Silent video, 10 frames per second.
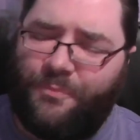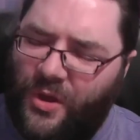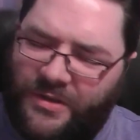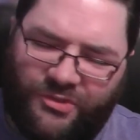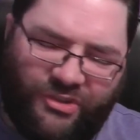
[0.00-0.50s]

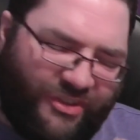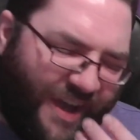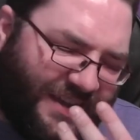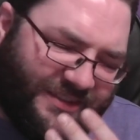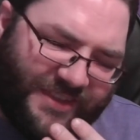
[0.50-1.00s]
you can just
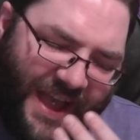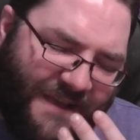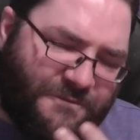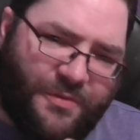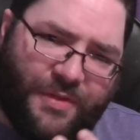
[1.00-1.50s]
taste
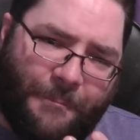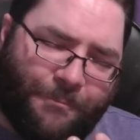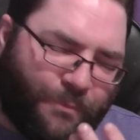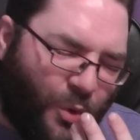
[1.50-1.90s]
everything.